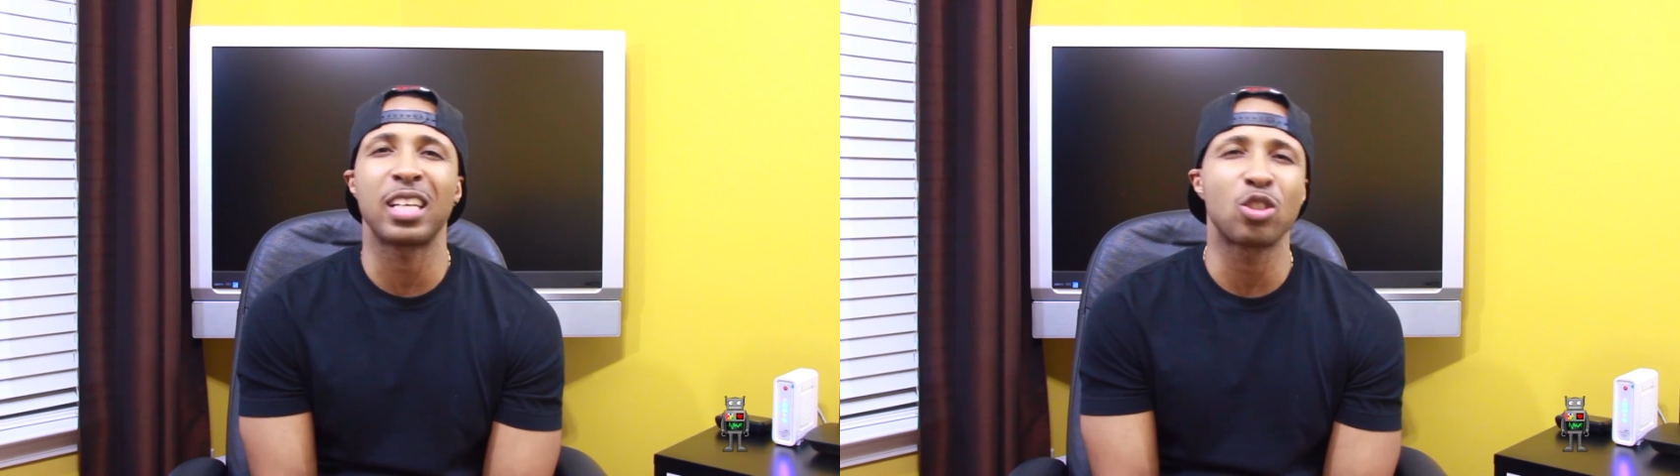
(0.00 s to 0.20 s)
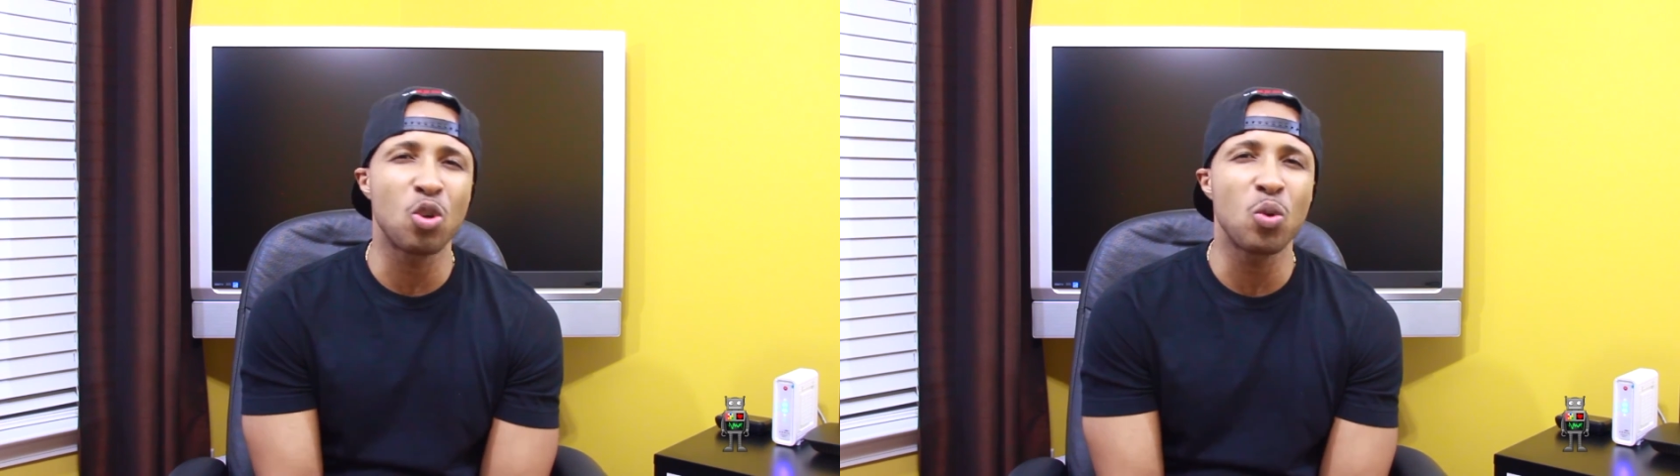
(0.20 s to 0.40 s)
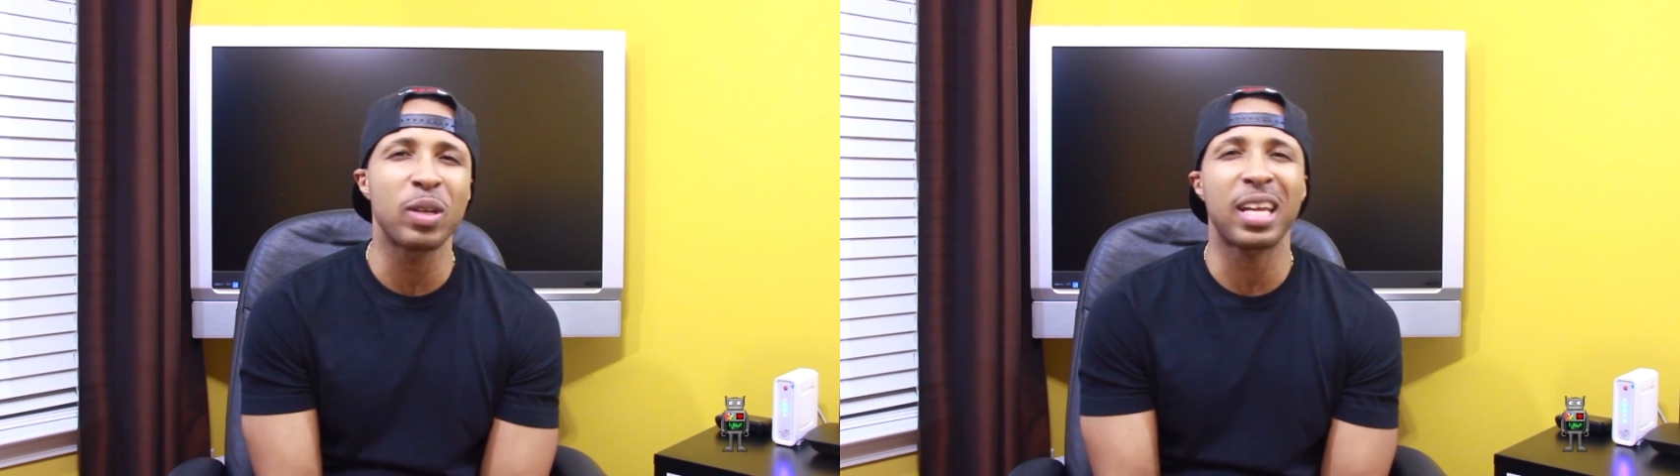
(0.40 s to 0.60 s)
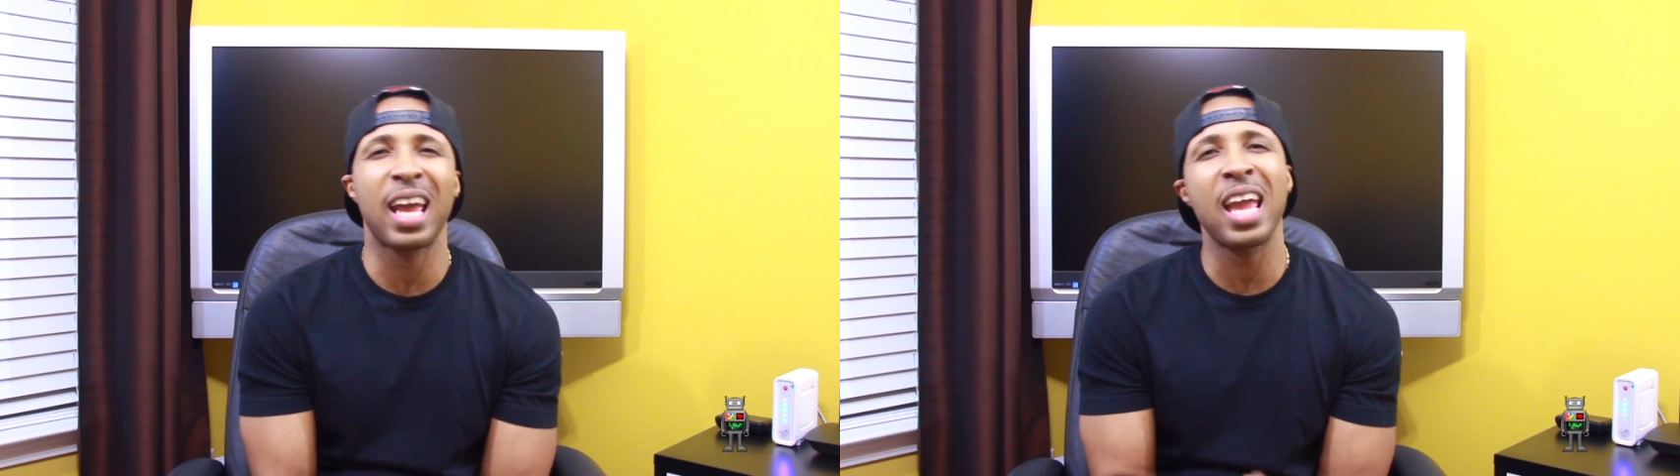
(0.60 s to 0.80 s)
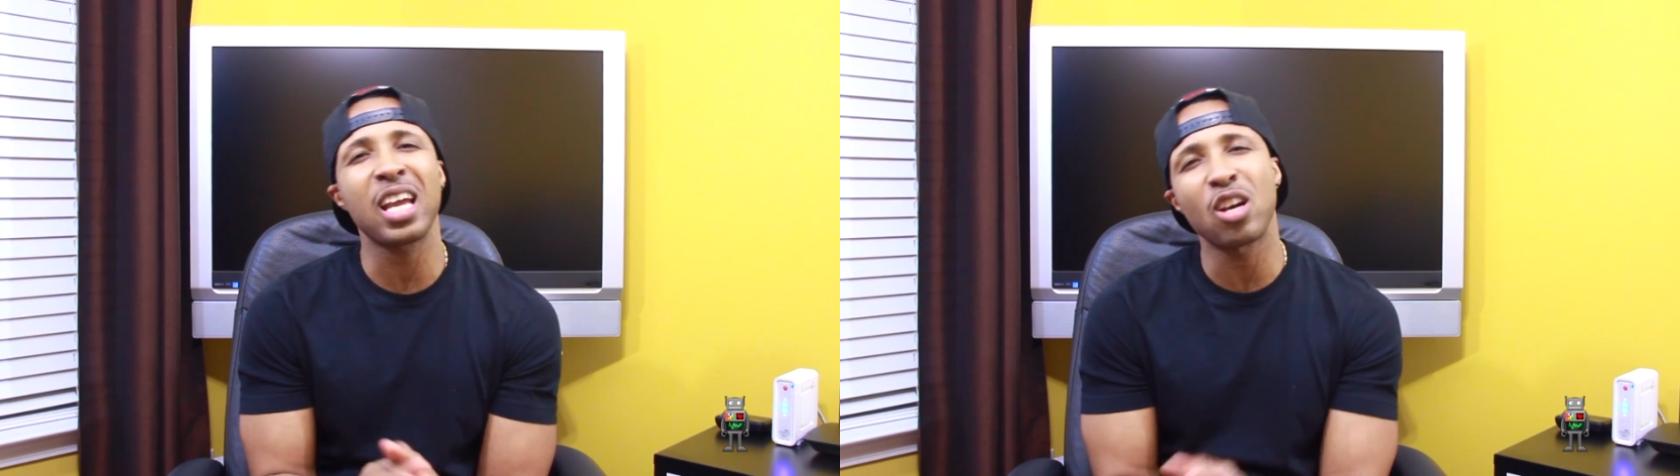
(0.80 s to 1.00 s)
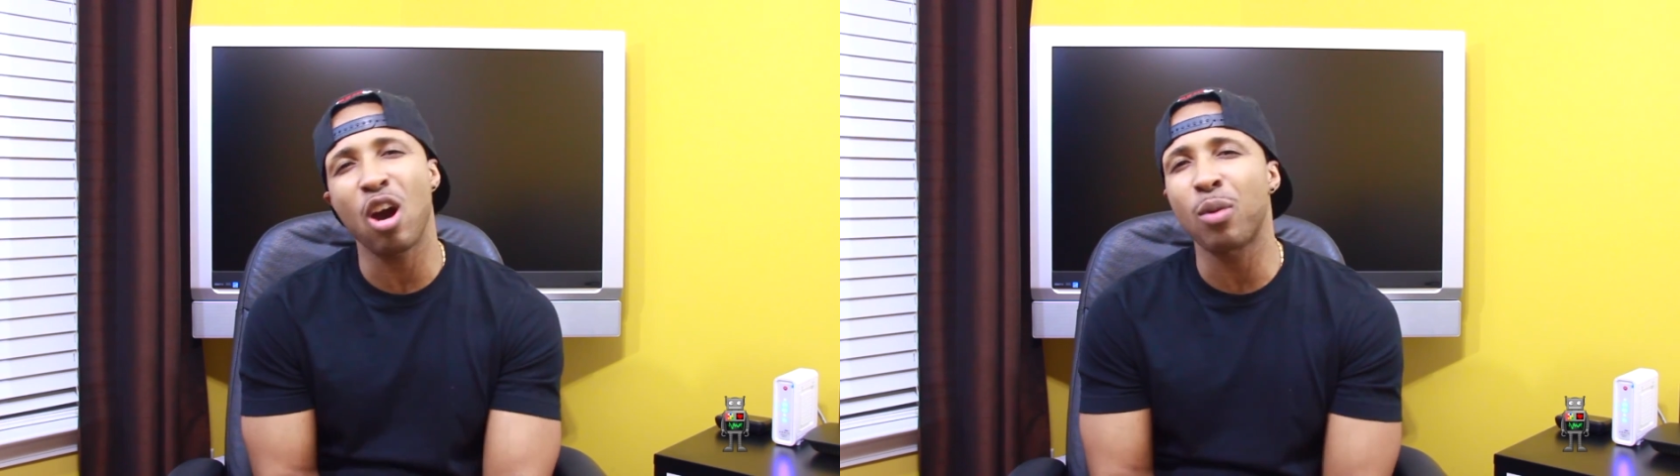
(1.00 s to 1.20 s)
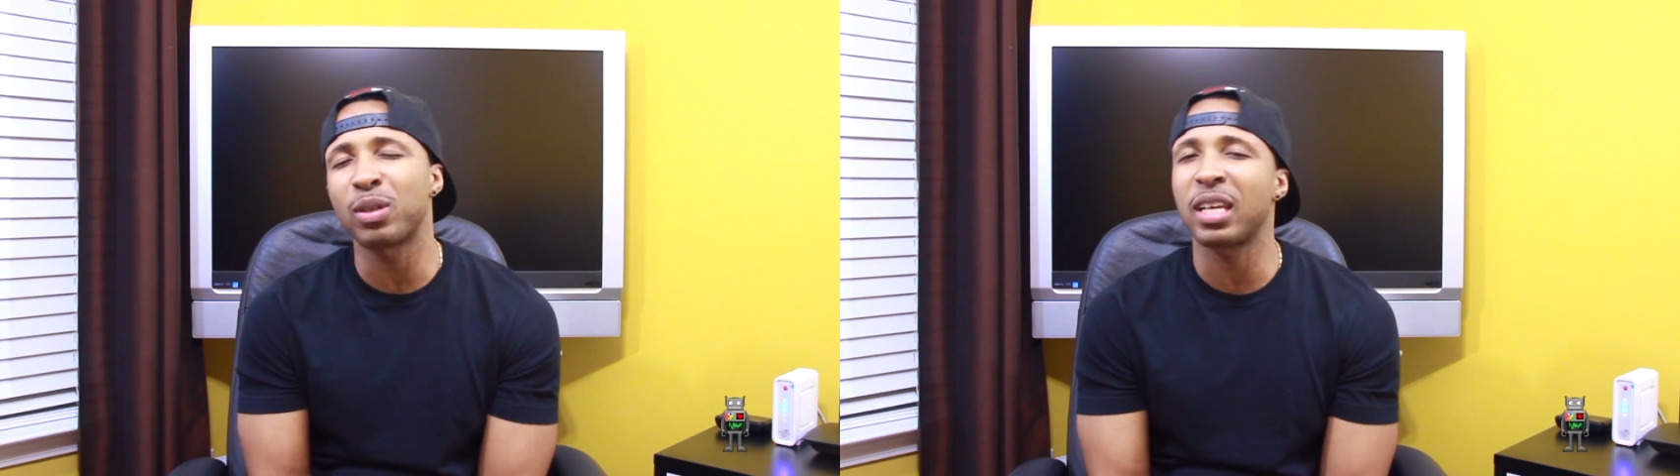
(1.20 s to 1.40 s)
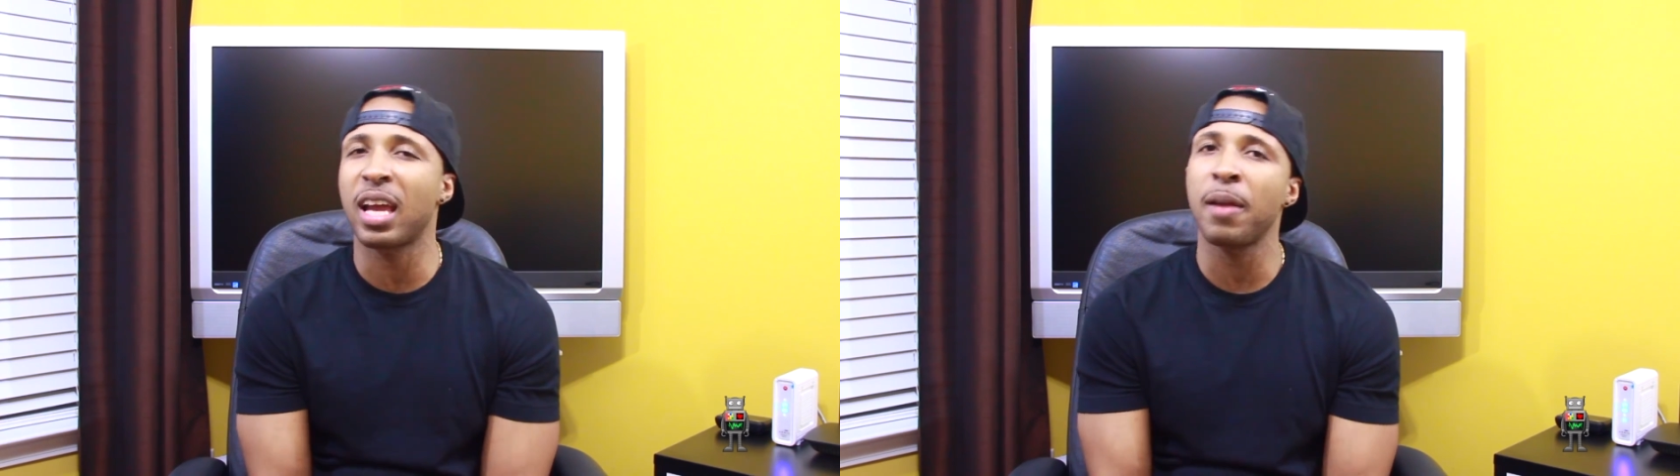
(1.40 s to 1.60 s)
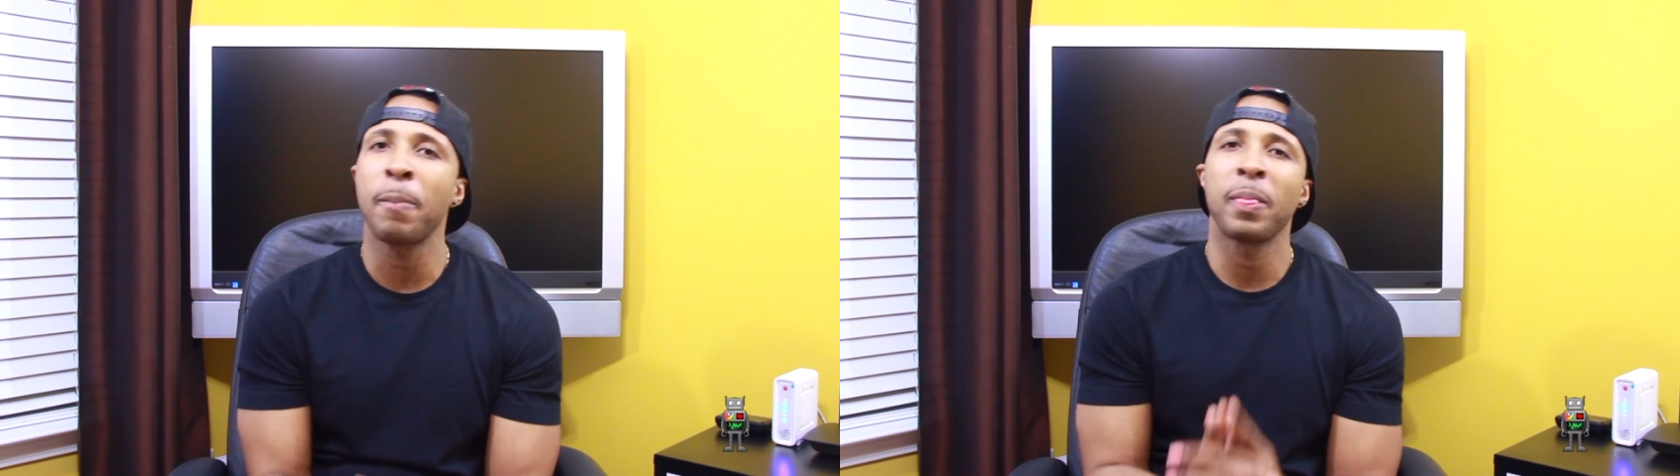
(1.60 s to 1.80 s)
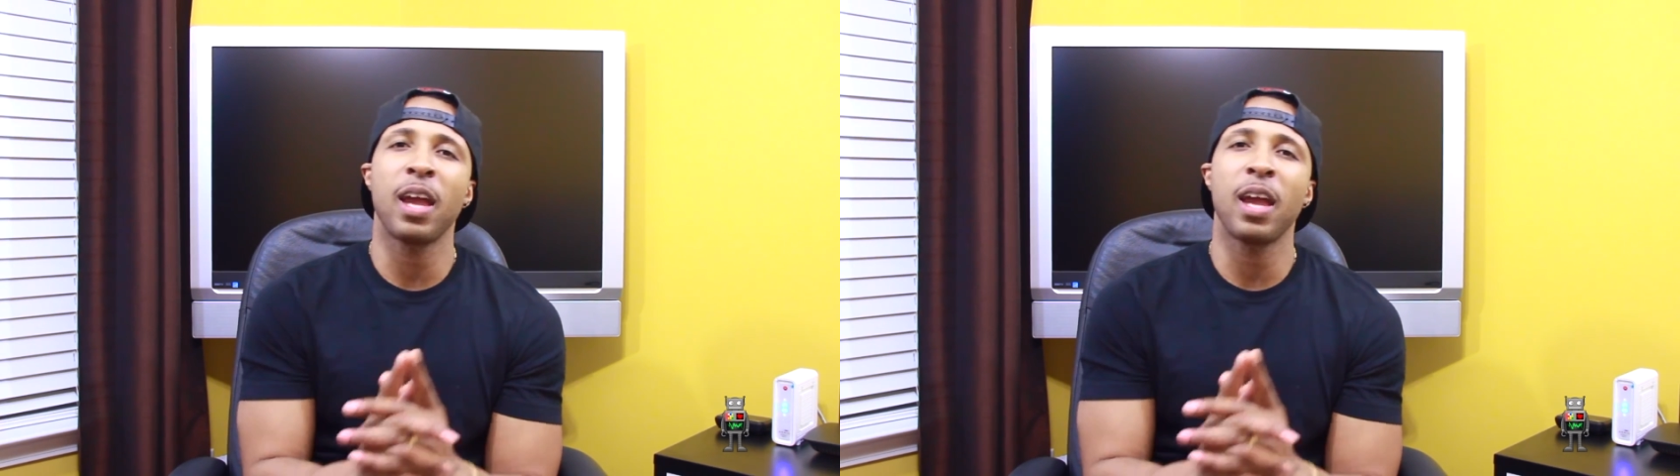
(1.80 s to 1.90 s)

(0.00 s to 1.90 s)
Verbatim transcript: That's cool with a K, card with a K.